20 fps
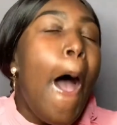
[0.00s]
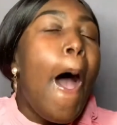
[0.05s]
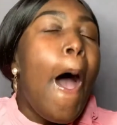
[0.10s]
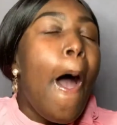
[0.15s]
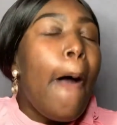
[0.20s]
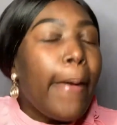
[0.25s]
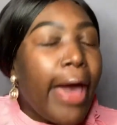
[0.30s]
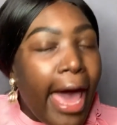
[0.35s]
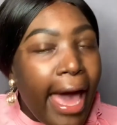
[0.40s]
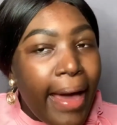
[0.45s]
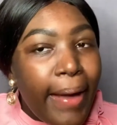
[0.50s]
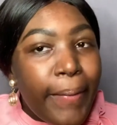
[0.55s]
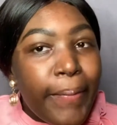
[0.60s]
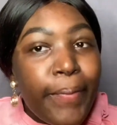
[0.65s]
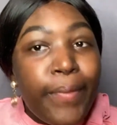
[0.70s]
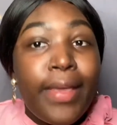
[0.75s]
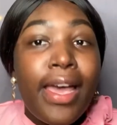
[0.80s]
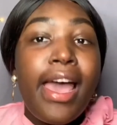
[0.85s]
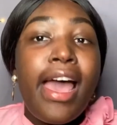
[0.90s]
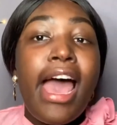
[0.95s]
Okay,
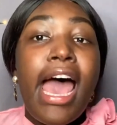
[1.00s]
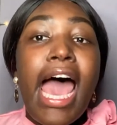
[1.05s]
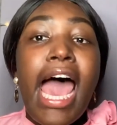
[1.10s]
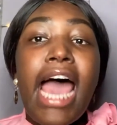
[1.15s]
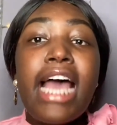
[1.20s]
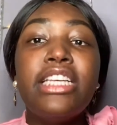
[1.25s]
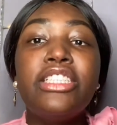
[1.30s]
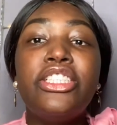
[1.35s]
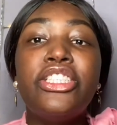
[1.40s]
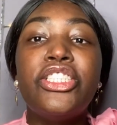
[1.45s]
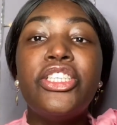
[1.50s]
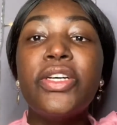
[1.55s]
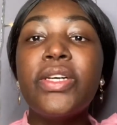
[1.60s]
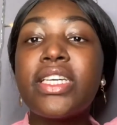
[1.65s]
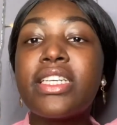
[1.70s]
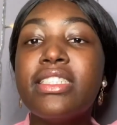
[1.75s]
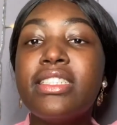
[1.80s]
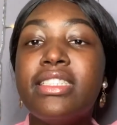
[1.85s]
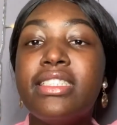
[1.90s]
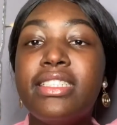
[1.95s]
as you
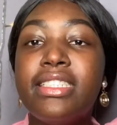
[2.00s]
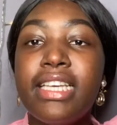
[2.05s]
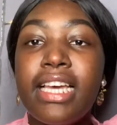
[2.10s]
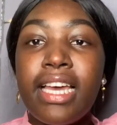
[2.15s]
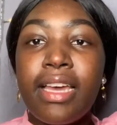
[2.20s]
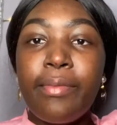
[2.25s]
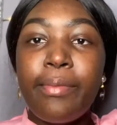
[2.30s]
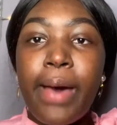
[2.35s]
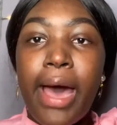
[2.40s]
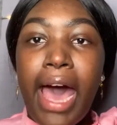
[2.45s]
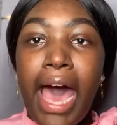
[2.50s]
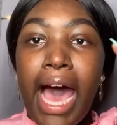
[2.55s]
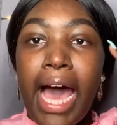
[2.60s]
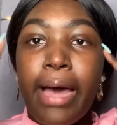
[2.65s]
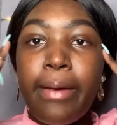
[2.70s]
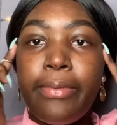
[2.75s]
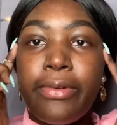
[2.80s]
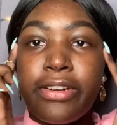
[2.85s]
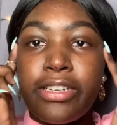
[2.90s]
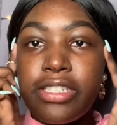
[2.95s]
can see, my
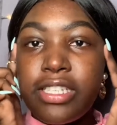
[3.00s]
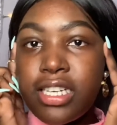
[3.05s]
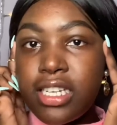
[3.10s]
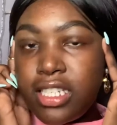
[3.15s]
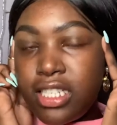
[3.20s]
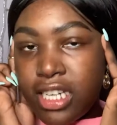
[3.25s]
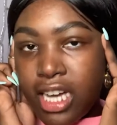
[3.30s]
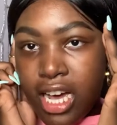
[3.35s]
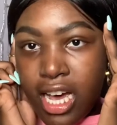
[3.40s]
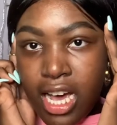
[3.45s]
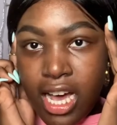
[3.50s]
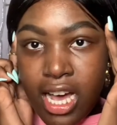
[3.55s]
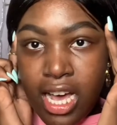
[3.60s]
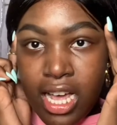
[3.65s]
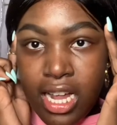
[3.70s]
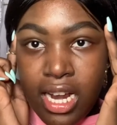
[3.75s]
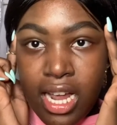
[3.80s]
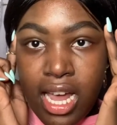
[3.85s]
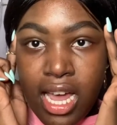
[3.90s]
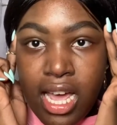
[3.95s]
eyebrows are
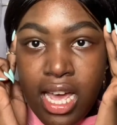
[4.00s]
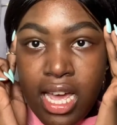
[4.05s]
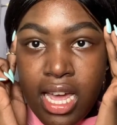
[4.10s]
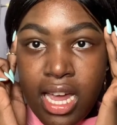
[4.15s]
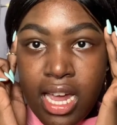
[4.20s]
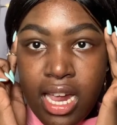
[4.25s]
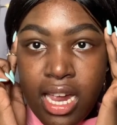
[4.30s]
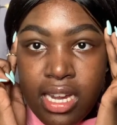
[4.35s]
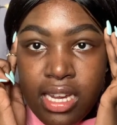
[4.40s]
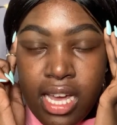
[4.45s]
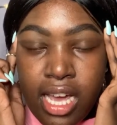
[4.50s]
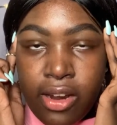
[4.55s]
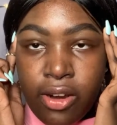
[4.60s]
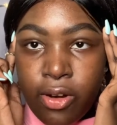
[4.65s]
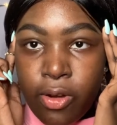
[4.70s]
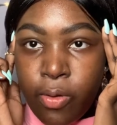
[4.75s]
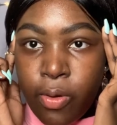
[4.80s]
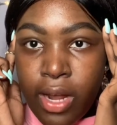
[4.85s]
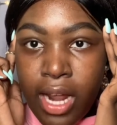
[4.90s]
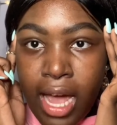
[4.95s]
done, and I don't
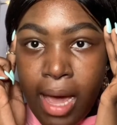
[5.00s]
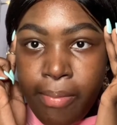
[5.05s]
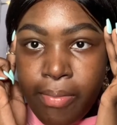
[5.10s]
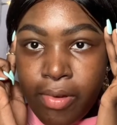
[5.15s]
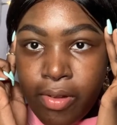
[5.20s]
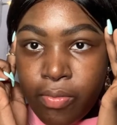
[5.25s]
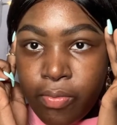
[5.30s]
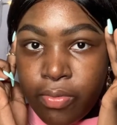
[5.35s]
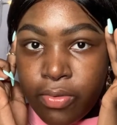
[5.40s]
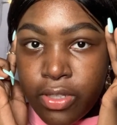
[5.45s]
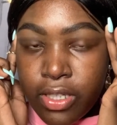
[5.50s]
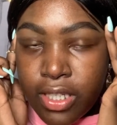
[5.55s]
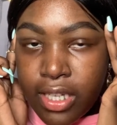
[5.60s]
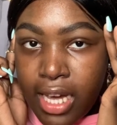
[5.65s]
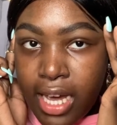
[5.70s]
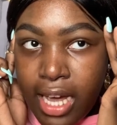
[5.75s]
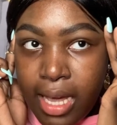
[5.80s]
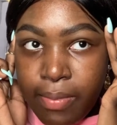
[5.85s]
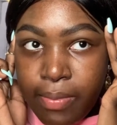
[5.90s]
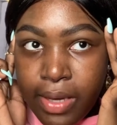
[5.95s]
know what happened
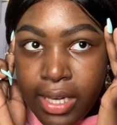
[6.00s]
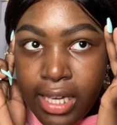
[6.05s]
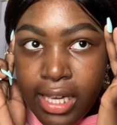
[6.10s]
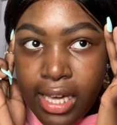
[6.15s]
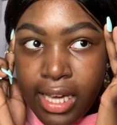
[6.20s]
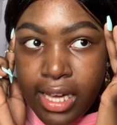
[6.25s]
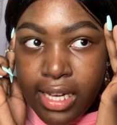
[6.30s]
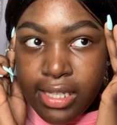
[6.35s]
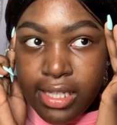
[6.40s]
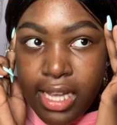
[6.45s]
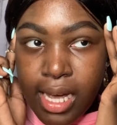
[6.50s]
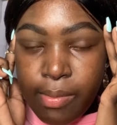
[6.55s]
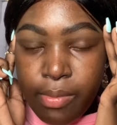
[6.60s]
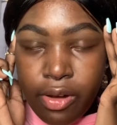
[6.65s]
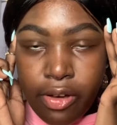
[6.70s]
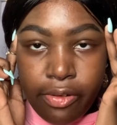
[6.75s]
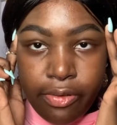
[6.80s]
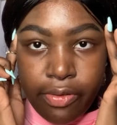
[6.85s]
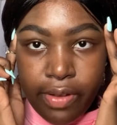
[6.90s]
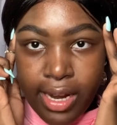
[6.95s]
today because I'm
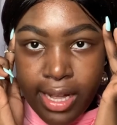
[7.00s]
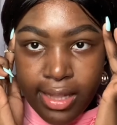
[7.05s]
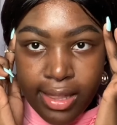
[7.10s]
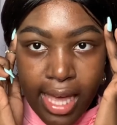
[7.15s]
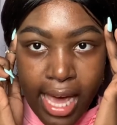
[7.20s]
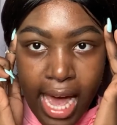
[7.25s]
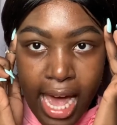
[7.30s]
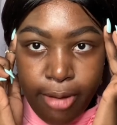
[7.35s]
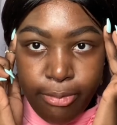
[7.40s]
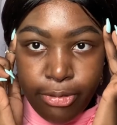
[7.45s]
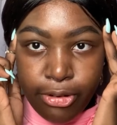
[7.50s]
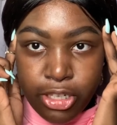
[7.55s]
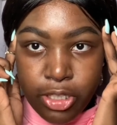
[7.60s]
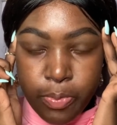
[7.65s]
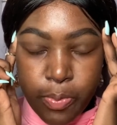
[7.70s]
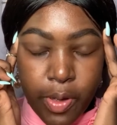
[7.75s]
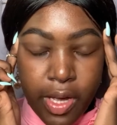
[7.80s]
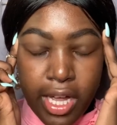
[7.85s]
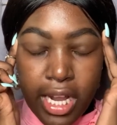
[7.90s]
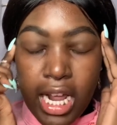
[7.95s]
not feeling the eyebrows,
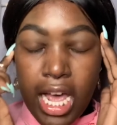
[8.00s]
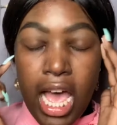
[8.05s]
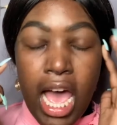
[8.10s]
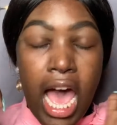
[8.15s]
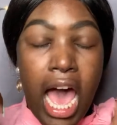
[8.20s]
but